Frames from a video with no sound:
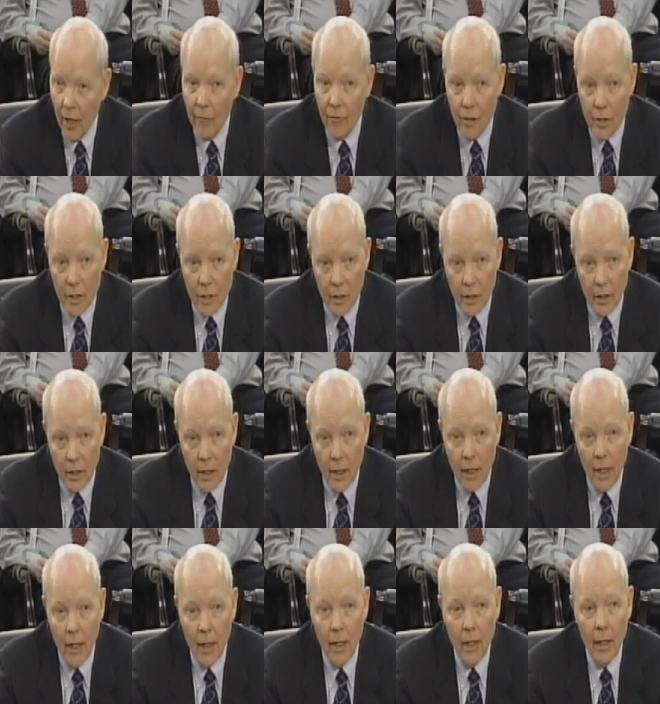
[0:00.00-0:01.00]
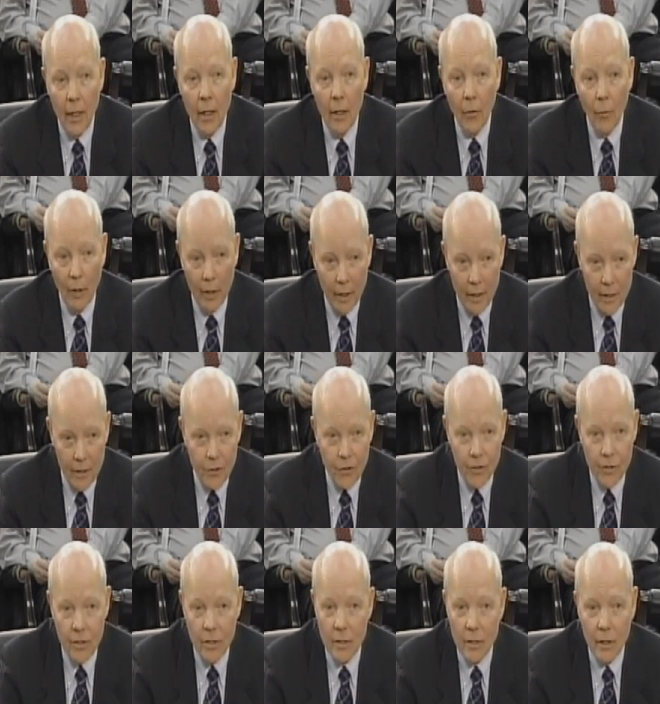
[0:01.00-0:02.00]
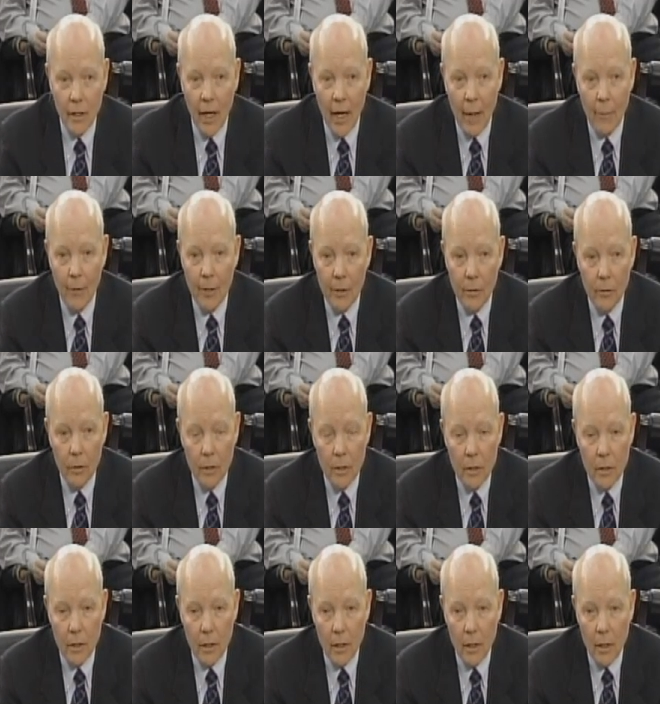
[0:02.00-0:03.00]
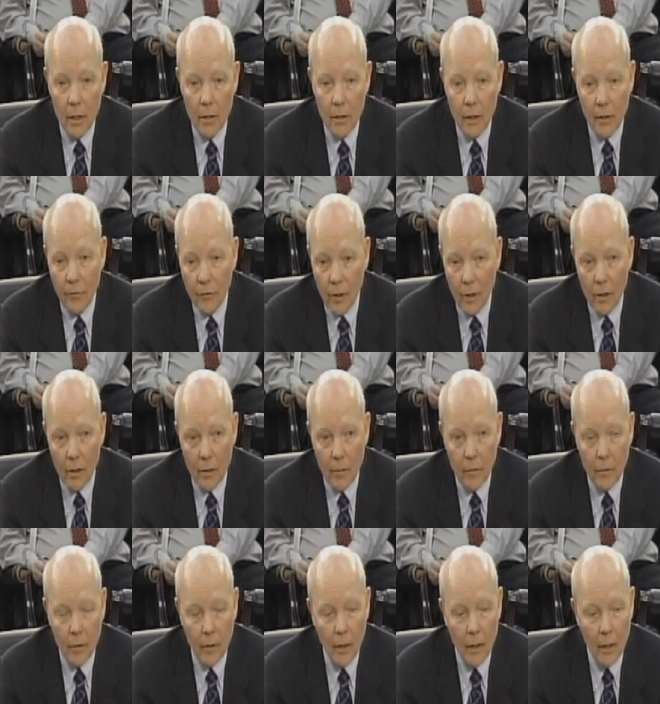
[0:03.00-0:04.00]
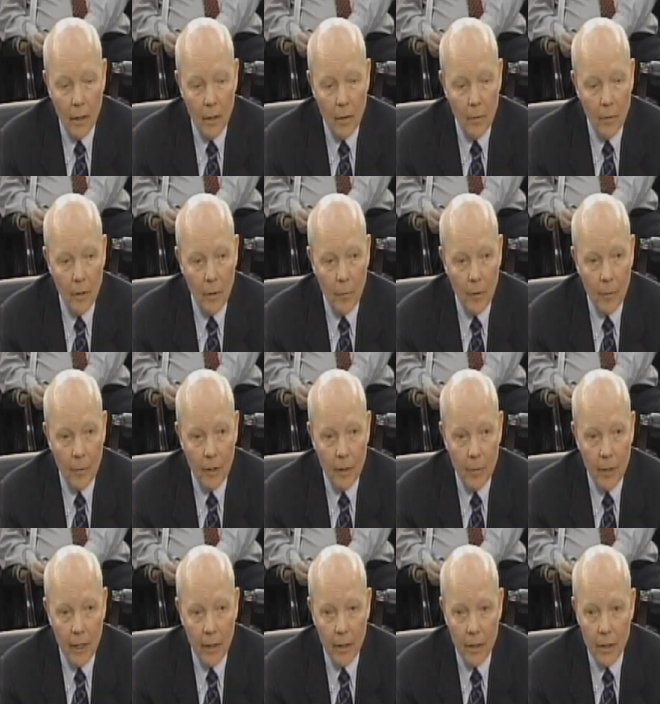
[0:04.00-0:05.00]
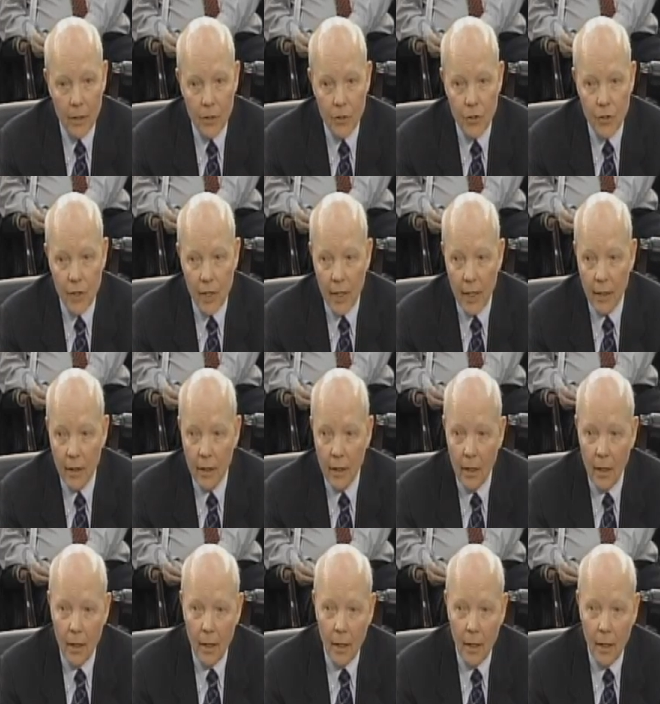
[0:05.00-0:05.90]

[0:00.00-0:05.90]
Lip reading: Obviously, one of the issues that's going to happen to us, as I've talked to people about, is that